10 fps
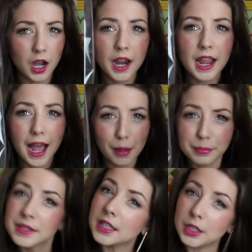I
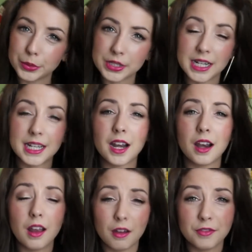absolutely
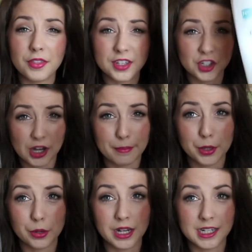love this
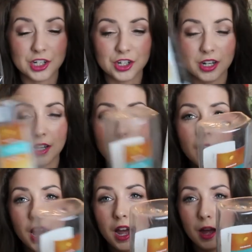shampoo and conditioner.
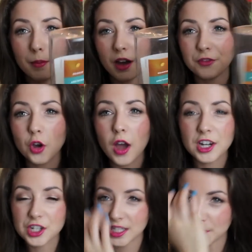I've
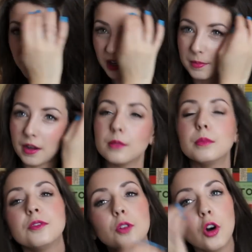not actually spoken about
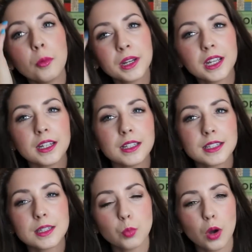them before
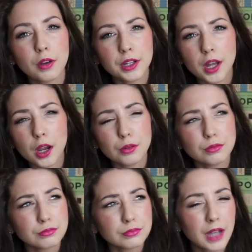because, well, you
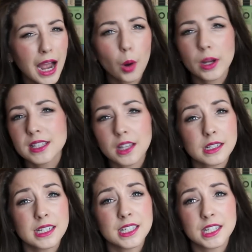know, how
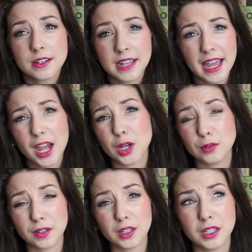excited do you get
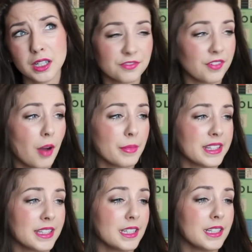over
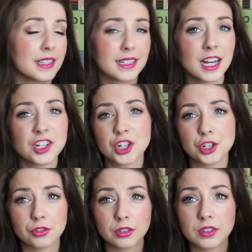pharmacy slash
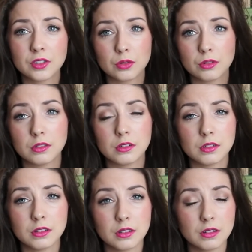
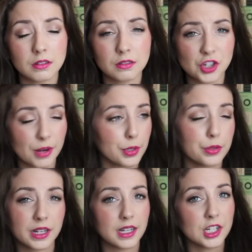drugstore
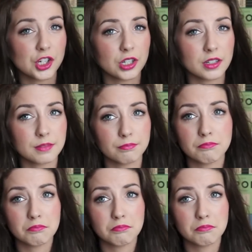shampoos and conditioners?